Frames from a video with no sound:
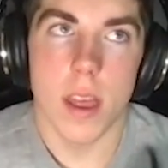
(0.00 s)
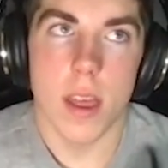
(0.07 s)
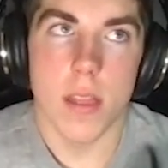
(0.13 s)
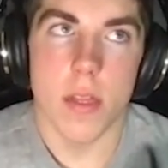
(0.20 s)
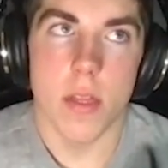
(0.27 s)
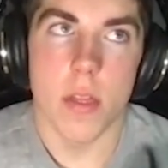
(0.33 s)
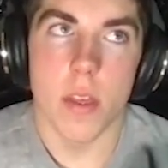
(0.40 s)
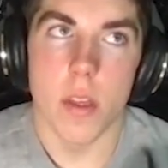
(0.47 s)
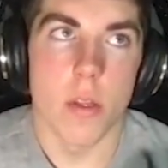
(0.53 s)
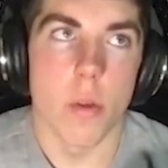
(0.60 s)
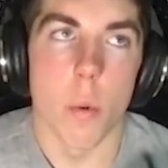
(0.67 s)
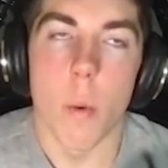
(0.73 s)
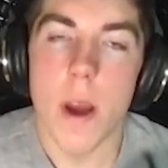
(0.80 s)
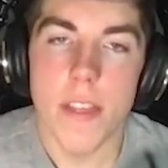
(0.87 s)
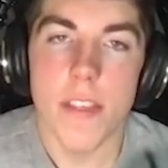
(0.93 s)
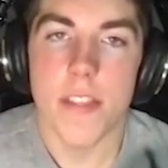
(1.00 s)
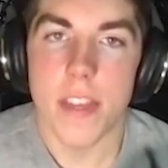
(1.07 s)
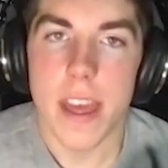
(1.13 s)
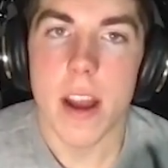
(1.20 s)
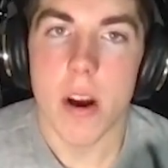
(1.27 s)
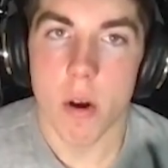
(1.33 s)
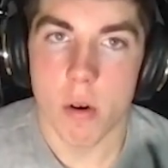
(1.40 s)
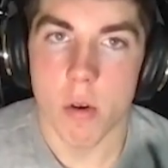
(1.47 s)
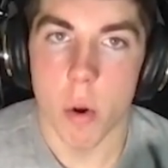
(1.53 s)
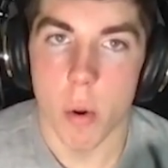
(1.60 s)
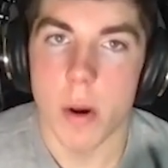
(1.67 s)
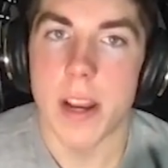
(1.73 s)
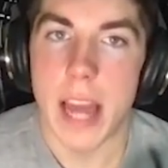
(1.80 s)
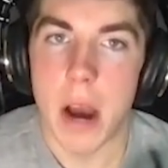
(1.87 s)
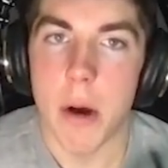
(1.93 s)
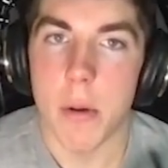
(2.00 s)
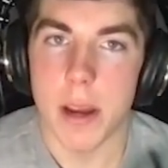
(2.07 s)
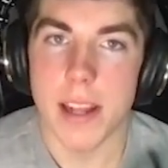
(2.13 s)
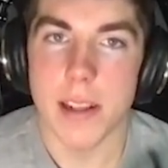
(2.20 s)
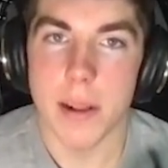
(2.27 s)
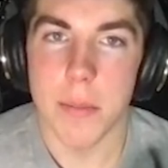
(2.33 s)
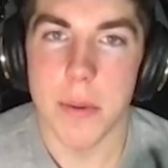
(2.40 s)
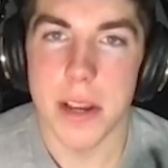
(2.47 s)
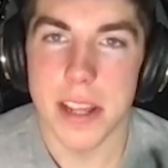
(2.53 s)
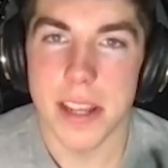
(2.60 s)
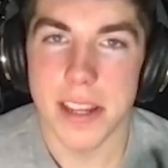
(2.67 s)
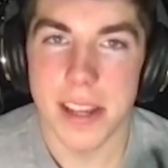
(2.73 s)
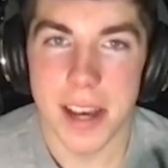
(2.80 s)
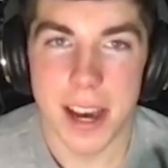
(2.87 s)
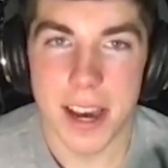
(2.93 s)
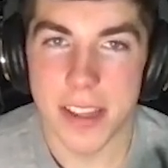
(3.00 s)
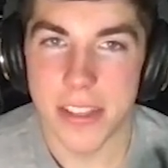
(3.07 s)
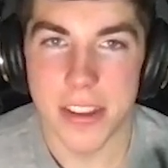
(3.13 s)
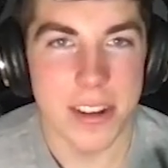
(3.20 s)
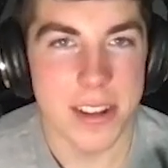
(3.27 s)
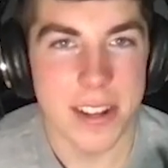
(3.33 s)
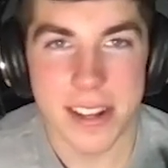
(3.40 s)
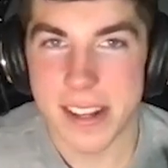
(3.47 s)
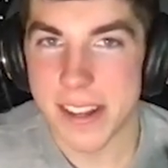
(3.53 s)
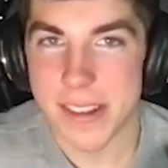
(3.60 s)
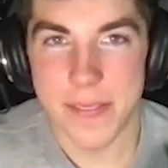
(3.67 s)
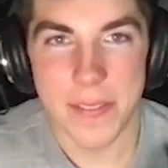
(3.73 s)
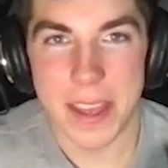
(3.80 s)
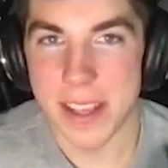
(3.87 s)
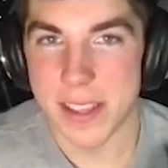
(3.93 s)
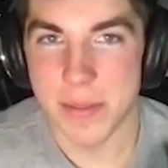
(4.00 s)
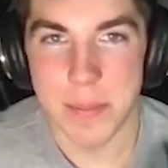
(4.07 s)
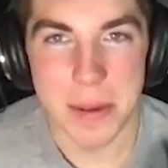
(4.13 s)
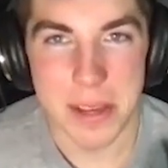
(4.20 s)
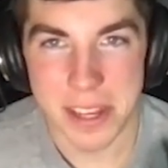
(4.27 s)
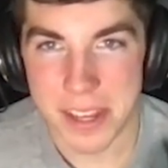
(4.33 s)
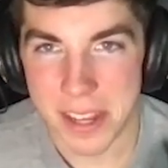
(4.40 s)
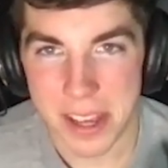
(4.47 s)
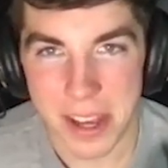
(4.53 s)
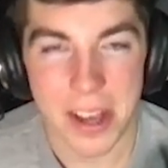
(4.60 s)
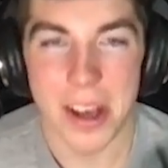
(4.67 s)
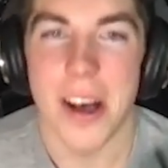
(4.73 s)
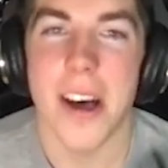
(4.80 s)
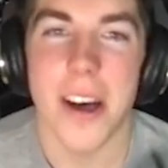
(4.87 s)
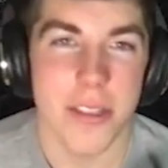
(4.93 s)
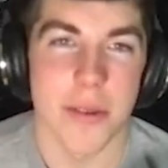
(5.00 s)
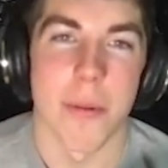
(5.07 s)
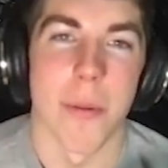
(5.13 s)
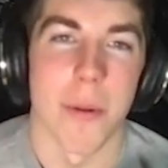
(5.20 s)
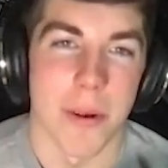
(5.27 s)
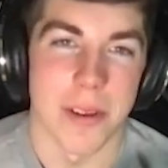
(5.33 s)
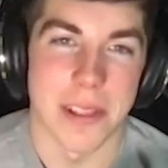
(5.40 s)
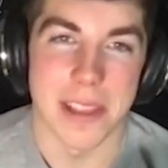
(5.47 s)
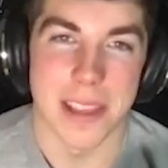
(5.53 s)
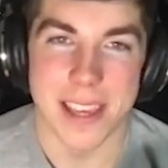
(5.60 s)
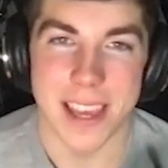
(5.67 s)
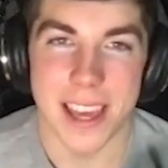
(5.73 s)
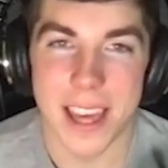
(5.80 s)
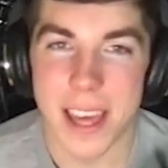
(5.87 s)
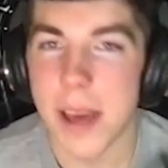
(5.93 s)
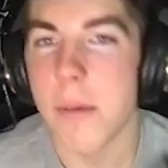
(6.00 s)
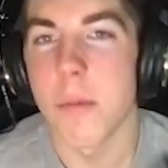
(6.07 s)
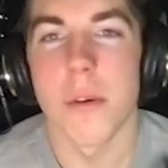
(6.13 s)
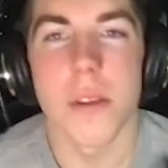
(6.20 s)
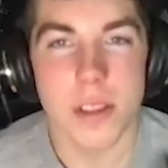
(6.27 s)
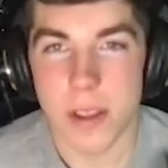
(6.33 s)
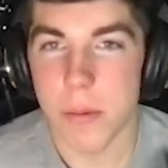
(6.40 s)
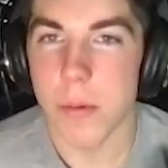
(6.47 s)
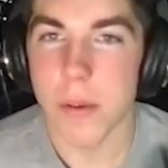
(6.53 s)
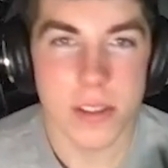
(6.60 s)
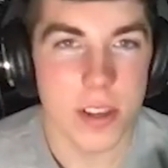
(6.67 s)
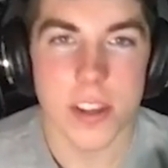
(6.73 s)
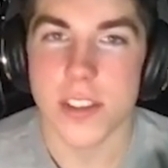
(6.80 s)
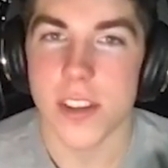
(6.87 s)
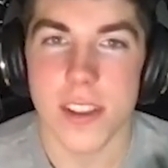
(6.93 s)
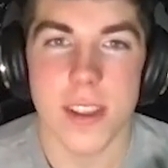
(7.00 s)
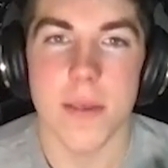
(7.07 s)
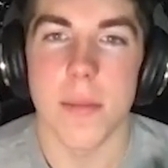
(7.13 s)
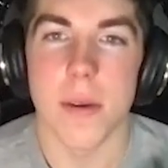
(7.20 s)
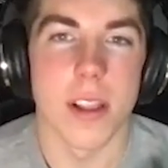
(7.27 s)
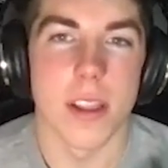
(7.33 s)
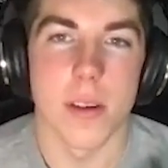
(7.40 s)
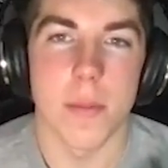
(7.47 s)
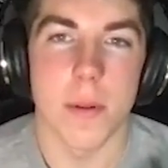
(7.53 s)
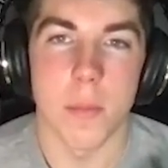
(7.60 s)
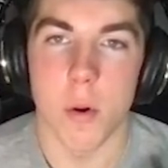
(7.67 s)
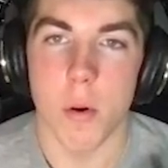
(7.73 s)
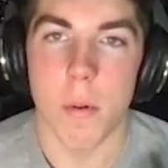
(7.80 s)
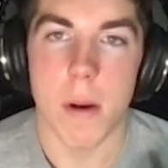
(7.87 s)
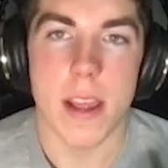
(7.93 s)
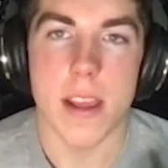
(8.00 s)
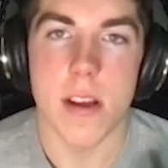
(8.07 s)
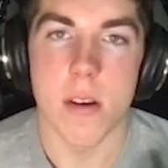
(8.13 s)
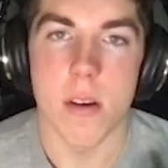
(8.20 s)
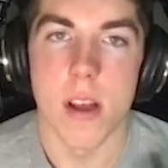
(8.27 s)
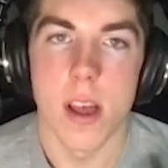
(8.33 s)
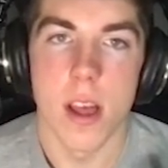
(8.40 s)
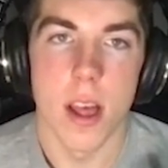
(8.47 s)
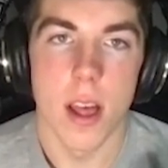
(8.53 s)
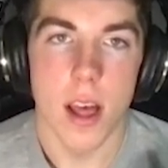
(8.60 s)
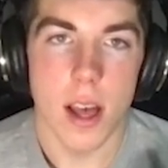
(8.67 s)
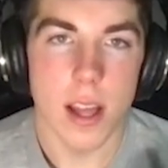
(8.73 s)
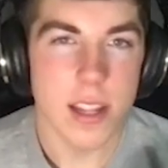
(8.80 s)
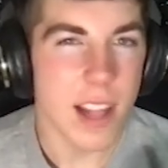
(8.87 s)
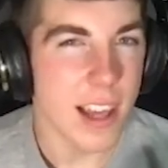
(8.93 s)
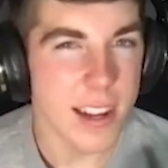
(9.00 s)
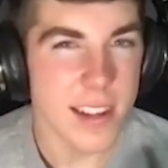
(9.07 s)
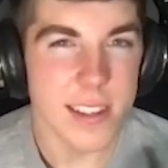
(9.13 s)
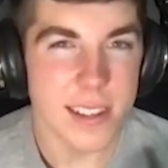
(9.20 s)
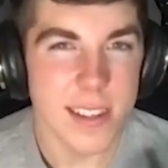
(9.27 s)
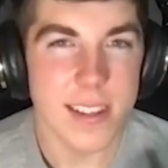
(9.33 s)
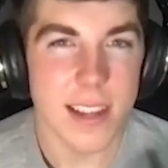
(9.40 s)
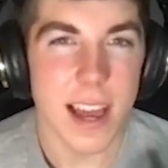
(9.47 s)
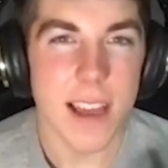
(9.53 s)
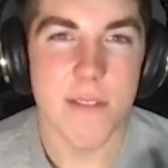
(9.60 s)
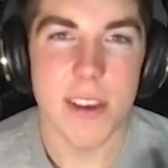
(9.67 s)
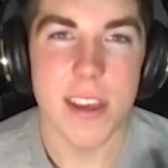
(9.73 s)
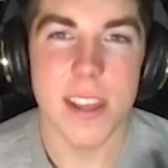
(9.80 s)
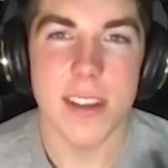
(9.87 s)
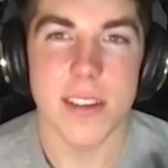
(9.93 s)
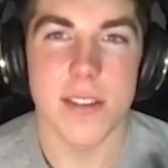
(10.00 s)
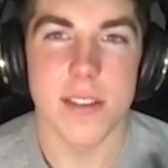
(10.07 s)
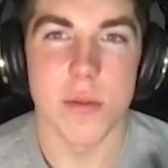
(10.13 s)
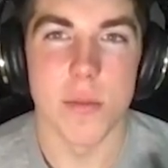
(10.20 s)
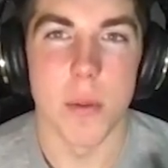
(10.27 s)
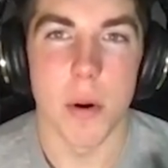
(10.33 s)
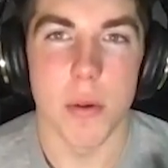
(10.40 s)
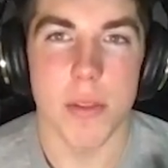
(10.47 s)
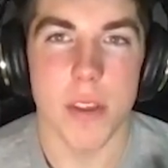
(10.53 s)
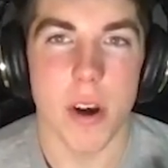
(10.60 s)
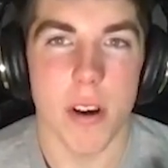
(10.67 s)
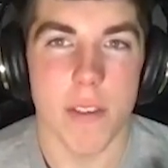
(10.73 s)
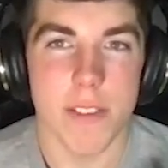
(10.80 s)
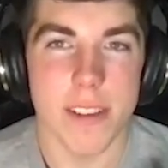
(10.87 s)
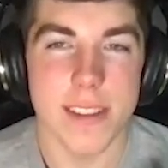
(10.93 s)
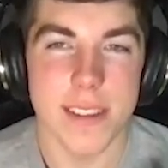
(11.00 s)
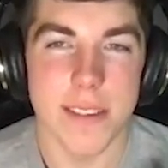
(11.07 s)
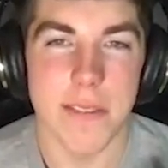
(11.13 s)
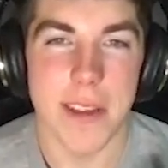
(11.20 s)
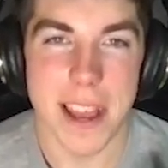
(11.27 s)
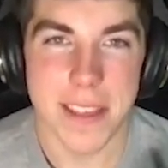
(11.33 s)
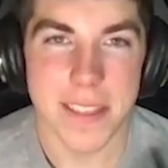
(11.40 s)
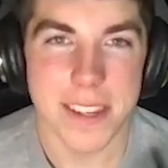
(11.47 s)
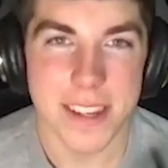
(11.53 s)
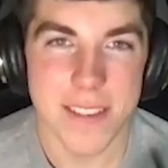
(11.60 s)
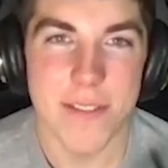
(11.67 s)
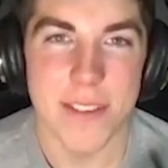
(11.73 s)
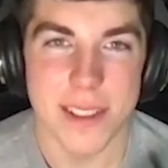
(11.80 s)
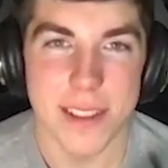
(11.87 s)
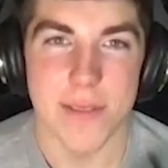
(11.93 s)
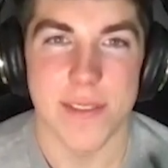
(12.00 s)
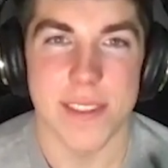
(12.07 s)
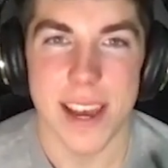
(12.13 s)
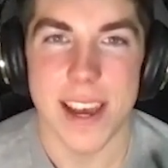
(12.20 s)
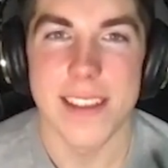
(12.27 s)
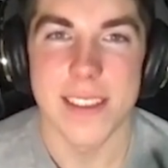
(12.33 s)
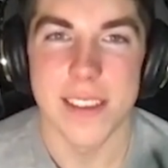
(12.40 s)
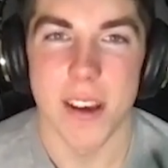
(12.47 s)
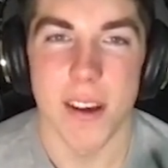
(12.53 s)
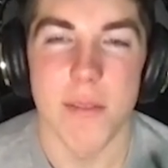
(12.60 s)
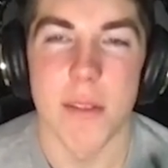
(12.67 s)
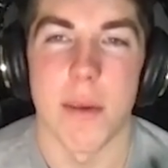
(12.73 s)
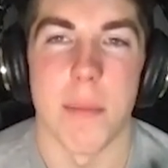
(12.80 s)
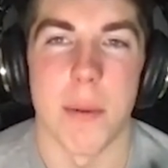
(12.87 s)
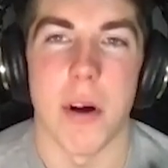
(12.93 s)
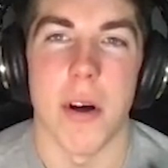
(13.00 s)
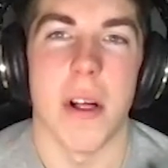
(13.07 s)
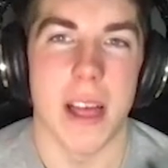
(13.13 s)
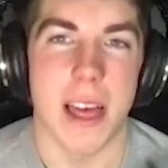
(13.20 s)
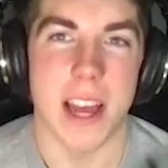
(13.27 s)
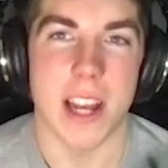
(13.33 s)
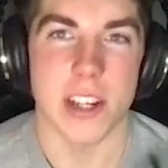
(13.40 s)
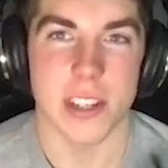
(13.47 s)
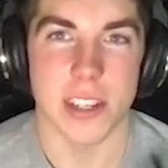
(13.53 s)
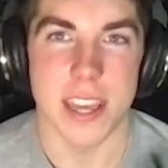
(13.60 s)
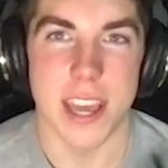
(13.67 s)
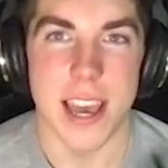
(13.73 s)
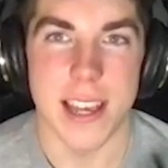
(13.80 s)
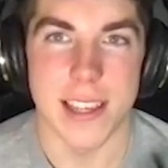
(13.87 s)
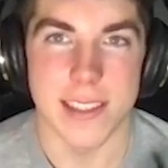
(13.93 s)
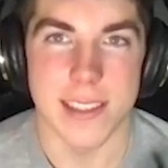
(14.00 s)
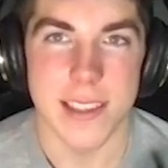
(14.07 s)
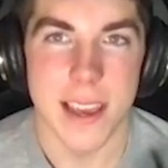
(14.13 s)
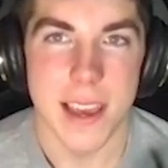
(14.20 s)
the way that they are going out and competing, I think, has been otherworldly, and we'll touch on them a little bit more right here. I kind of dive into both the offensive and the defensive sides of the ball, Ashlee. As